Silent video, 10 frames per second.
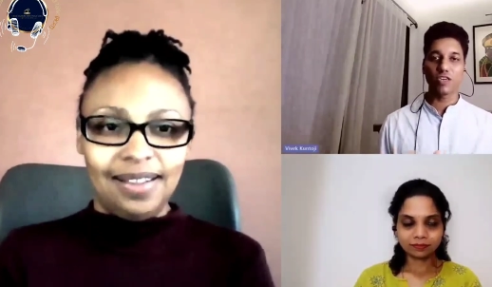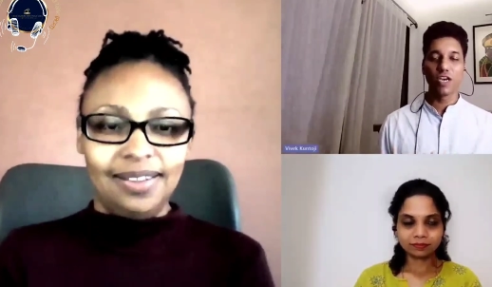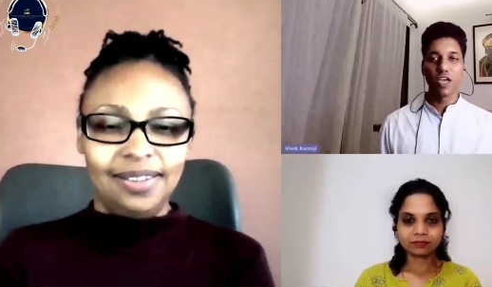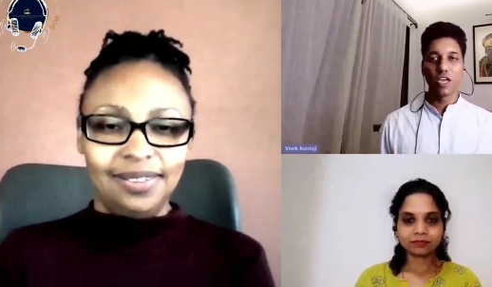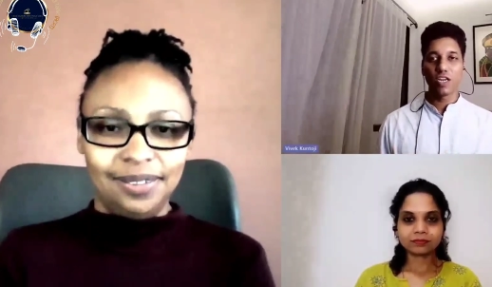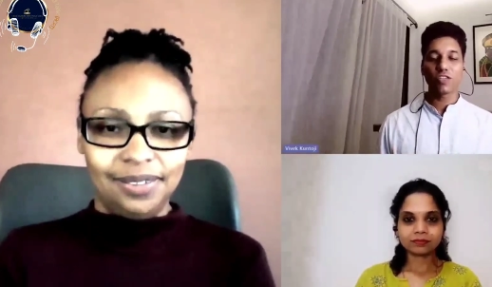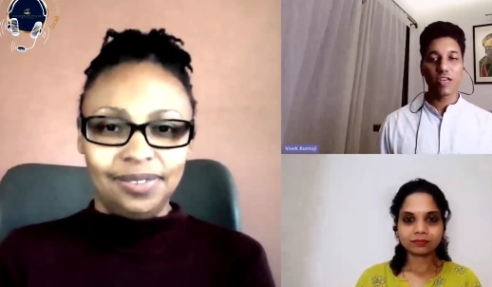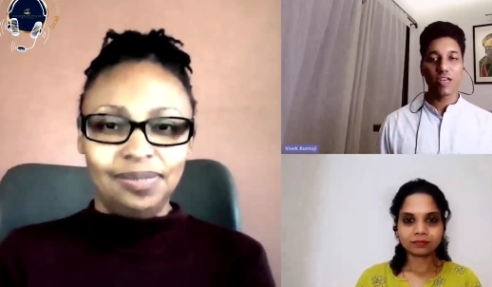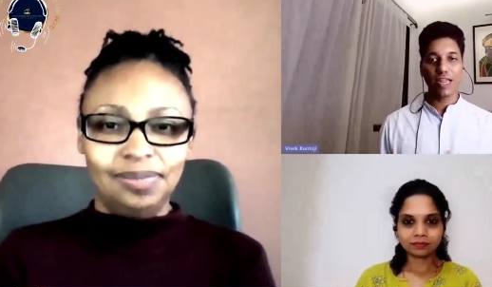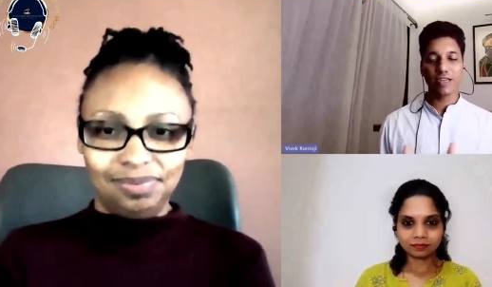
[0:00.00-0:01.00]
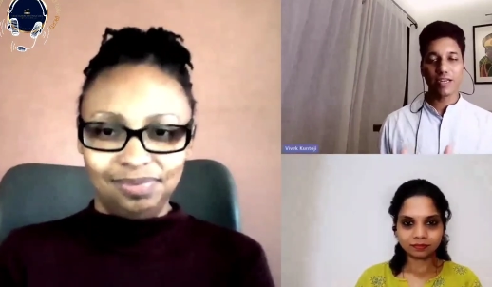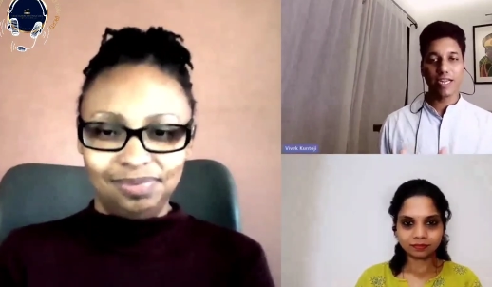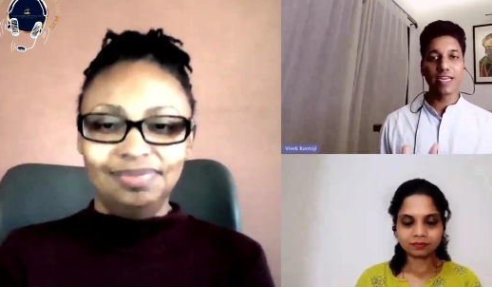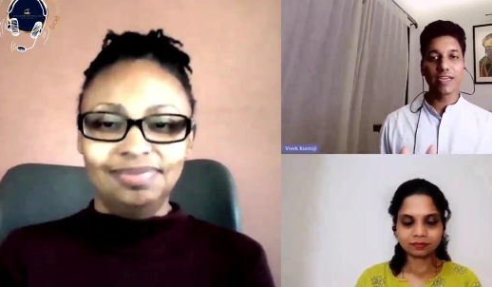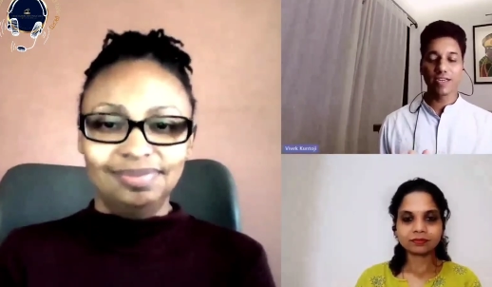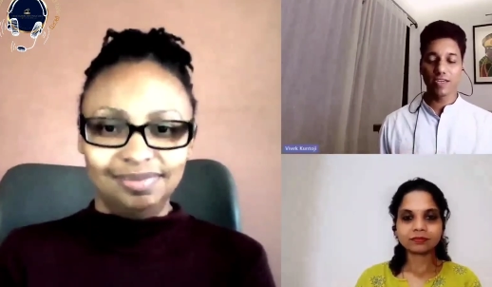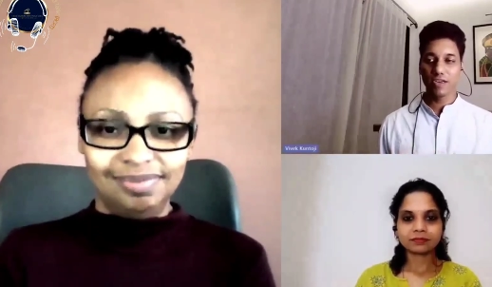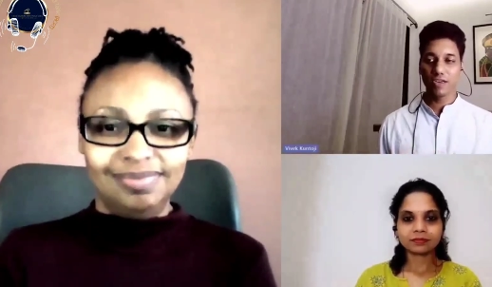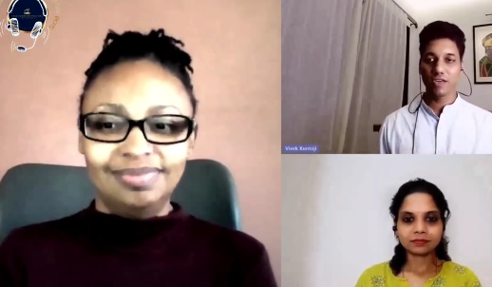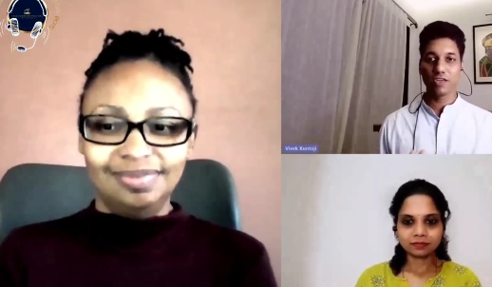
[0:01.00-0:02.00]
Speaker 1: the the
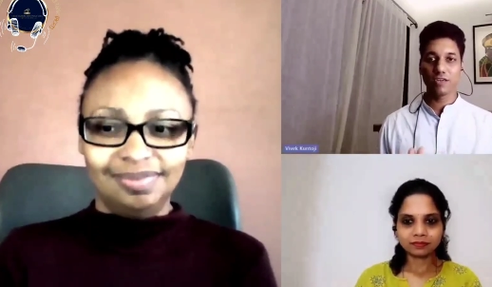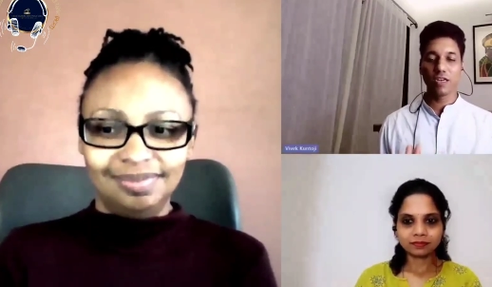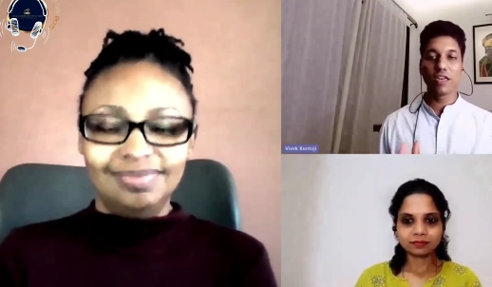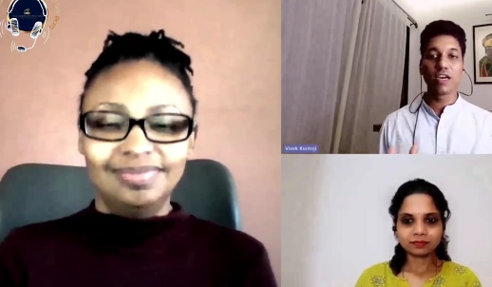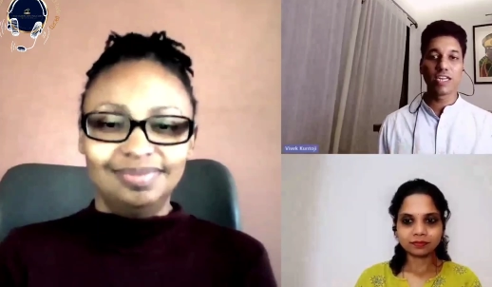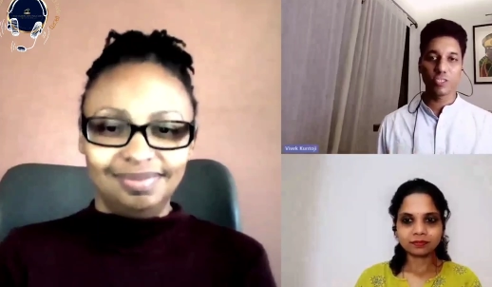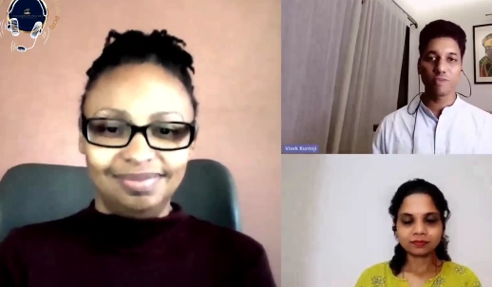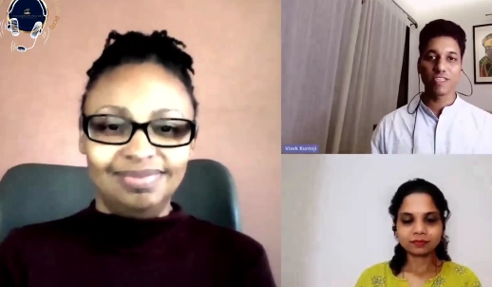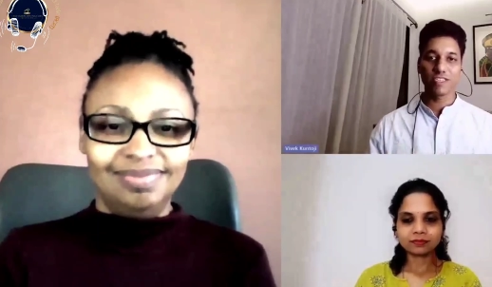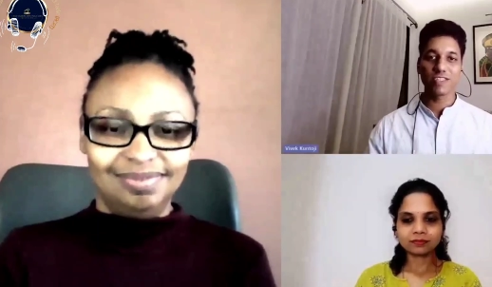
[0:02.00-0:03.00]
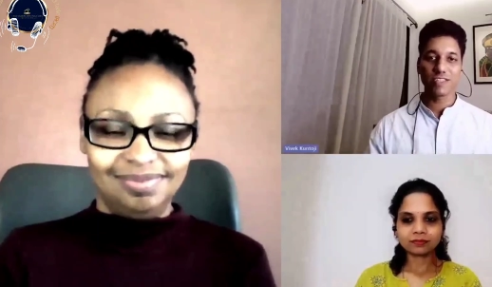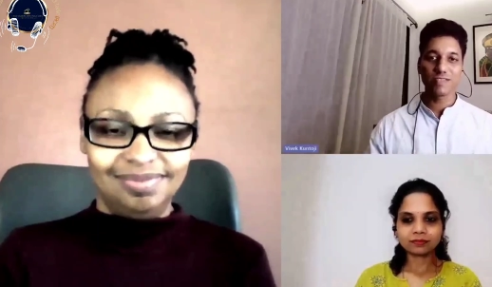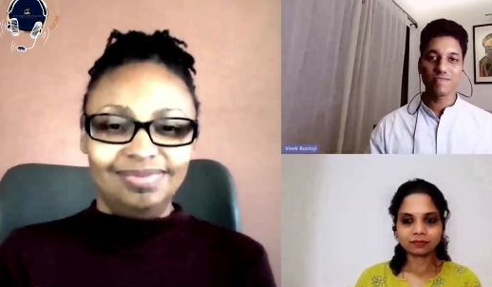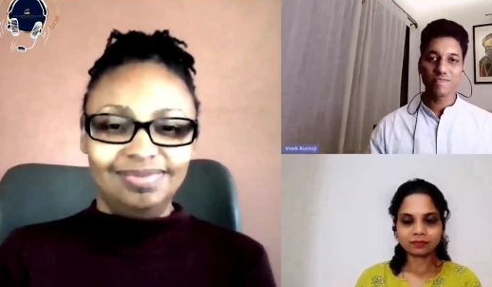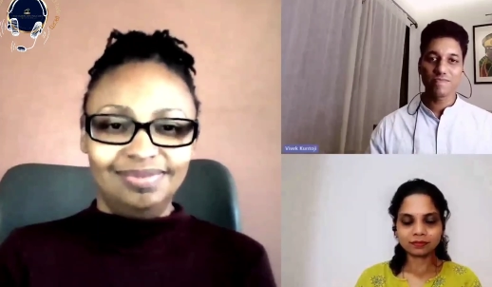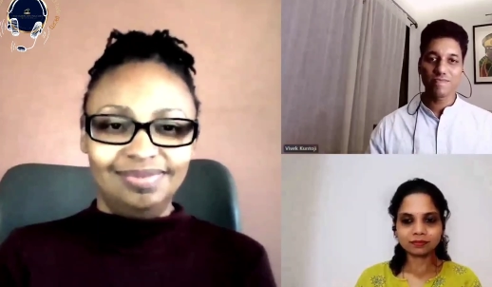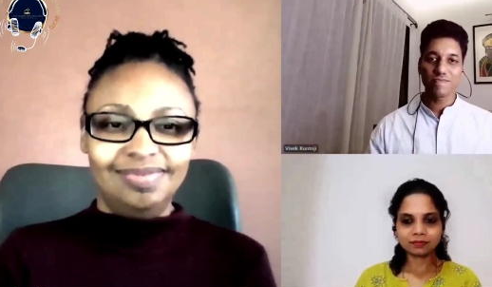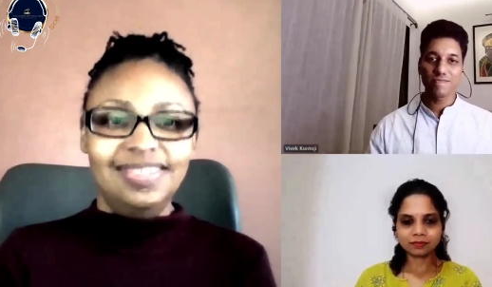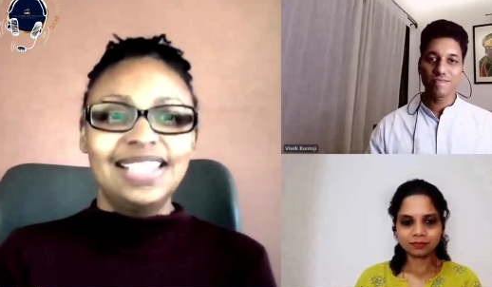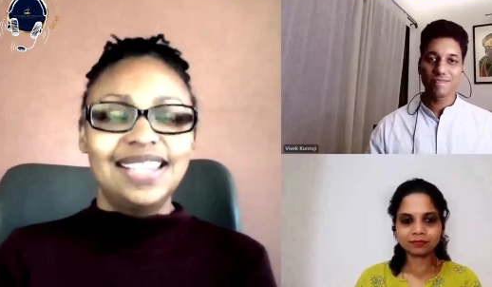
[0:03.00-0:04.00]
right learning space?
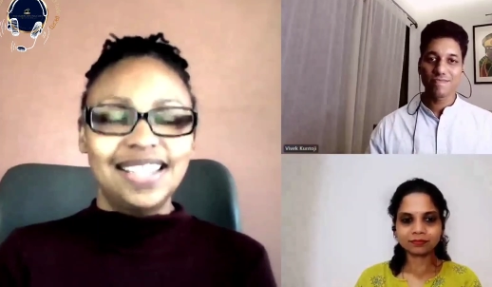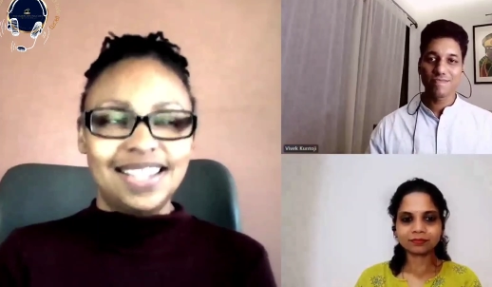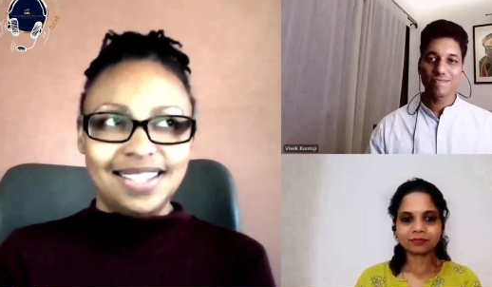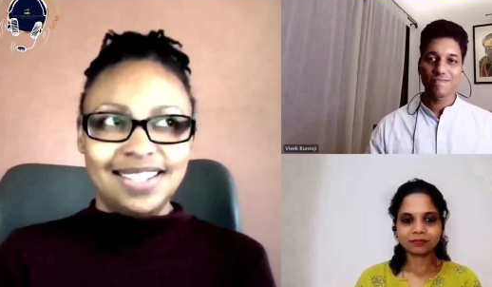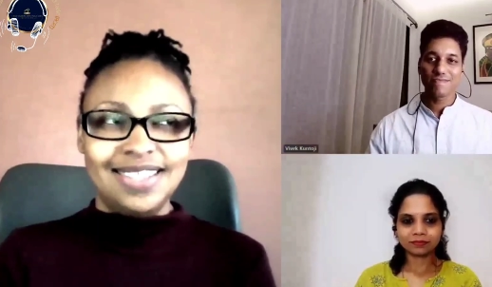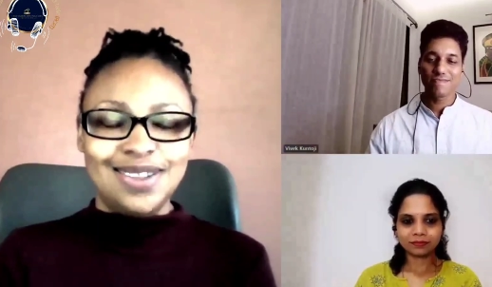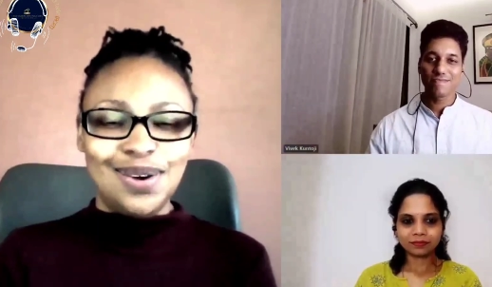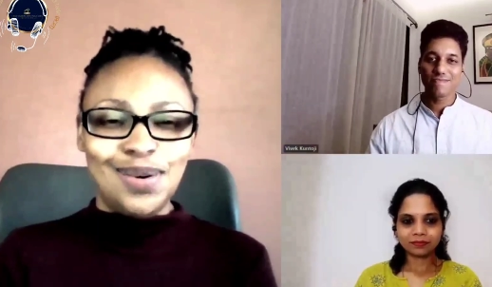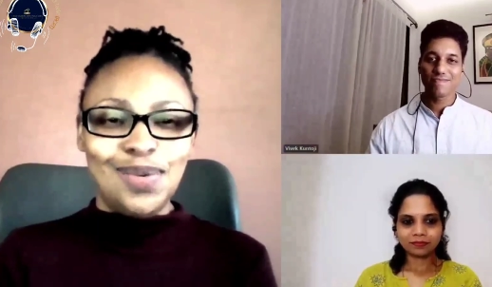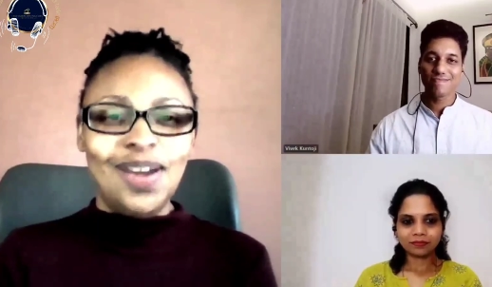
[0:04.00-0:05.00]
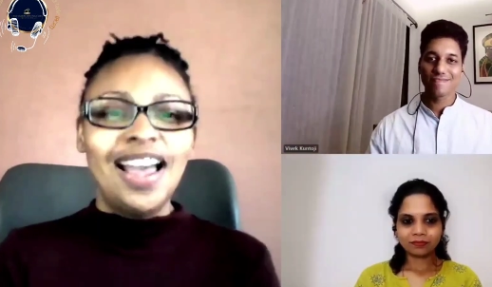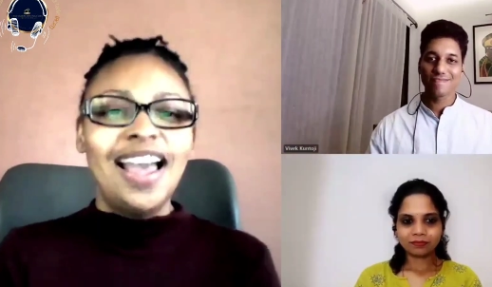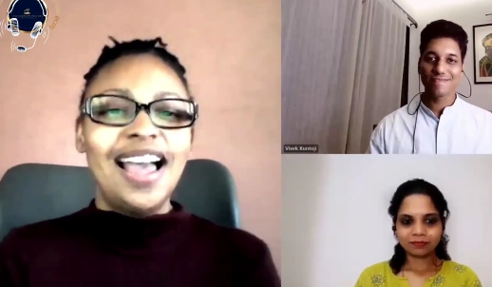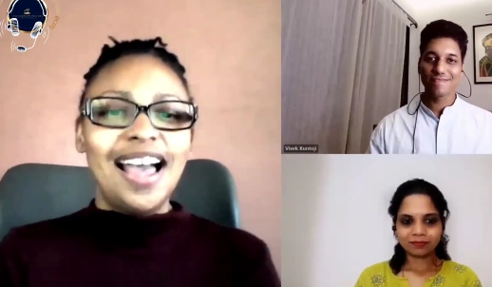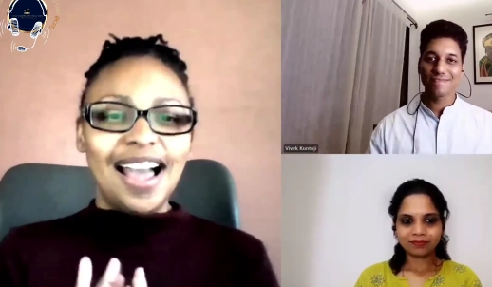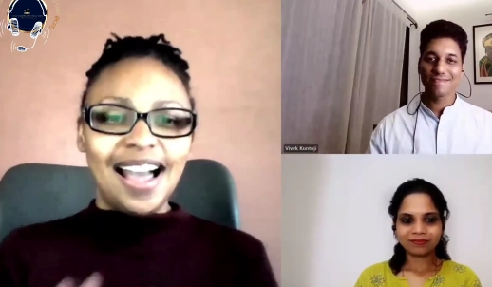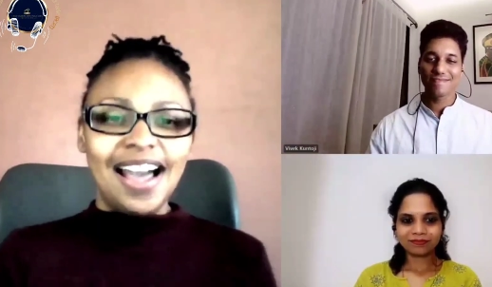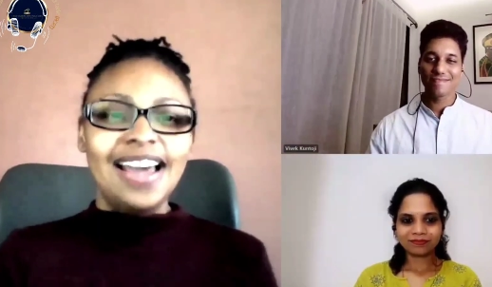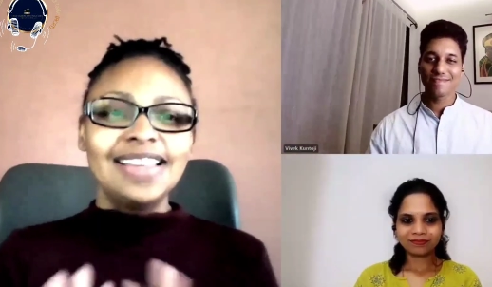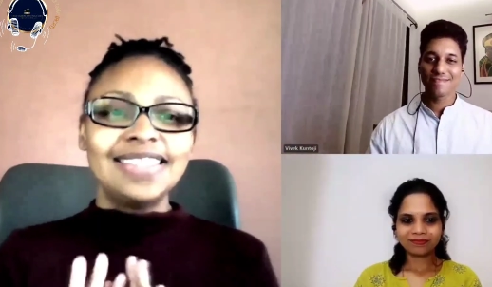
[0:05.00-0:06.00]
Speaker 2: Yes, so
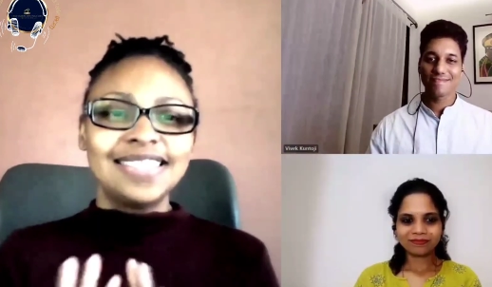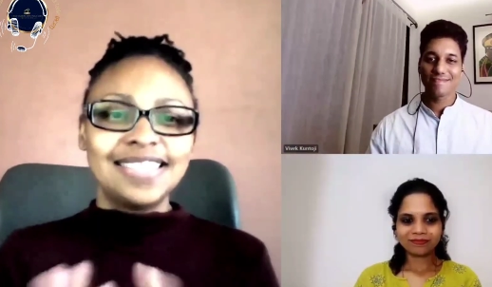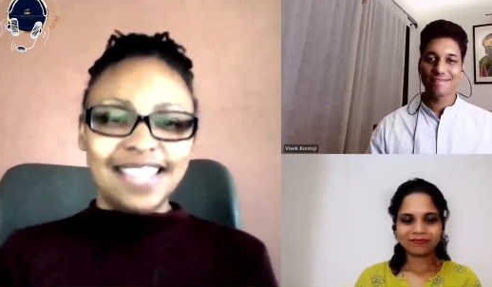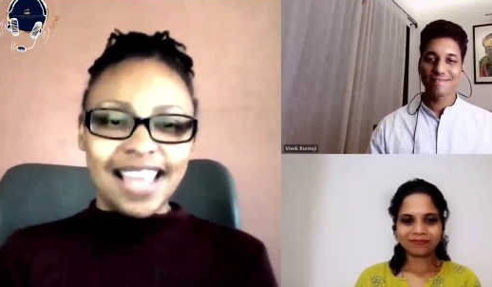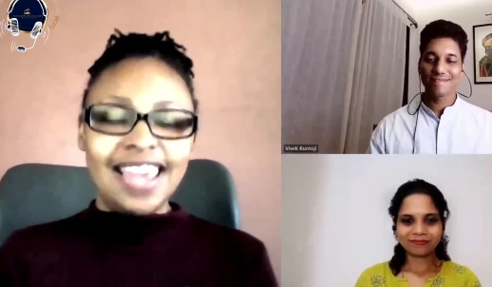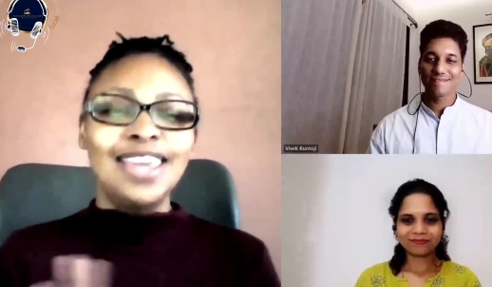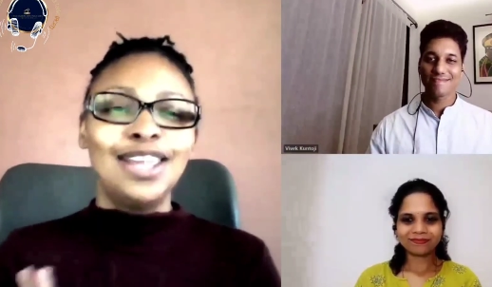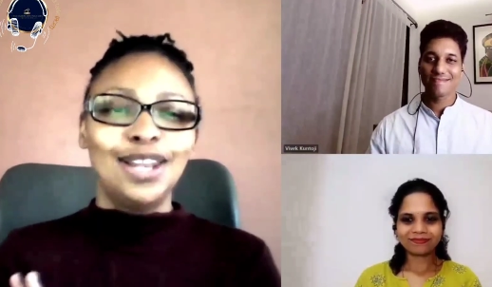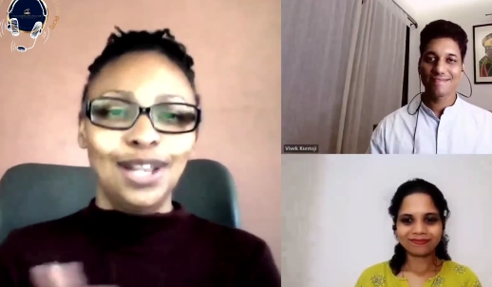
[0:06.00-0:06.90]
I stay